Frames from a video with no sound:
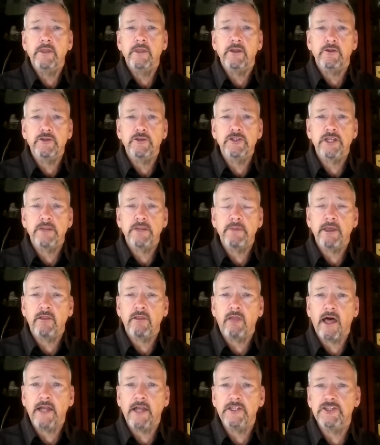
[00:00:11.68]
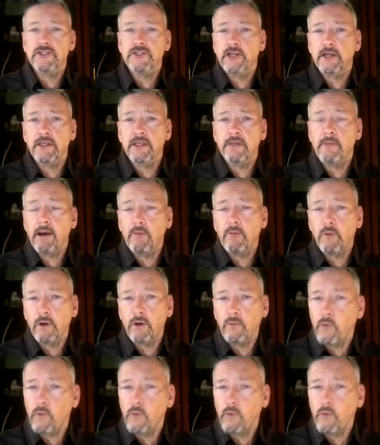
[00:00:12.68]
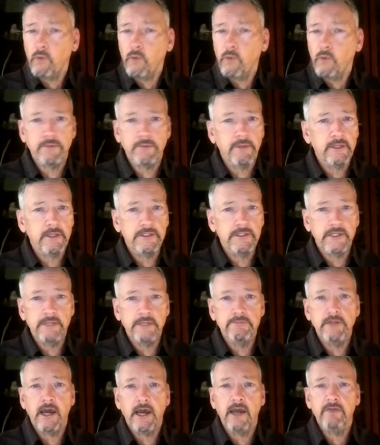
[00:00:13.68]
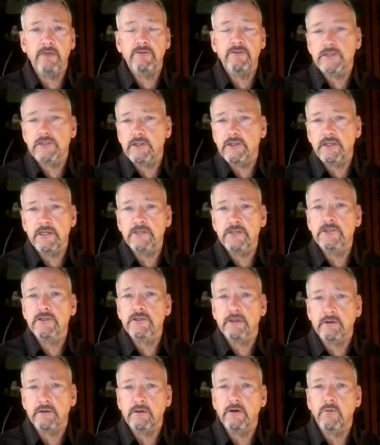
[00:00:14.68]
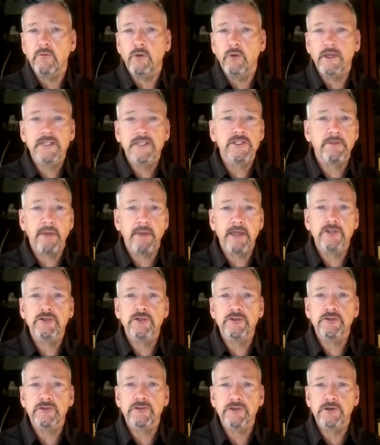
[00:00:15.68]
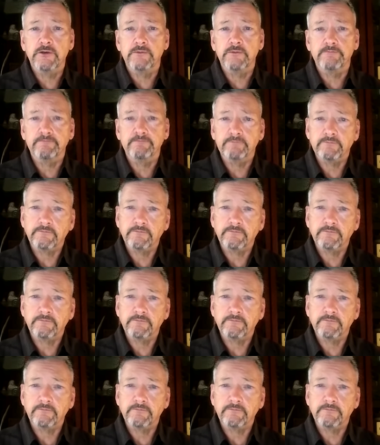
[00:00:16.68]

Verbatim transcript: you know, there's going to be a lot of study about what went on here. There's going to be a deep dive into this, and uh, we'll get some answers soon.